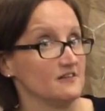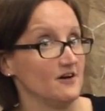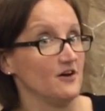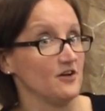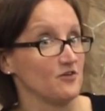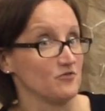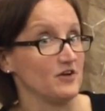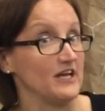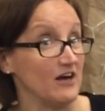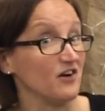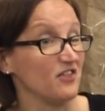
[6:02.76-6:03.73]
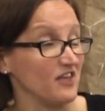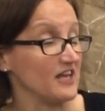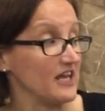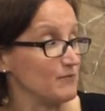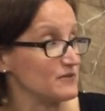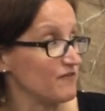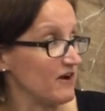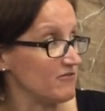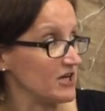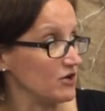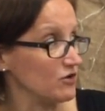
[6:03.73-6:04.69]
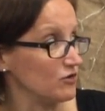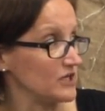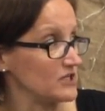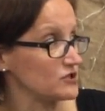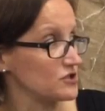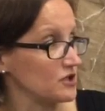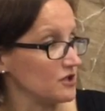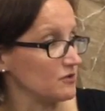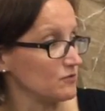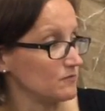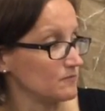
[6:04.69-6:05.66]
I agree, I think he was very annoyed too.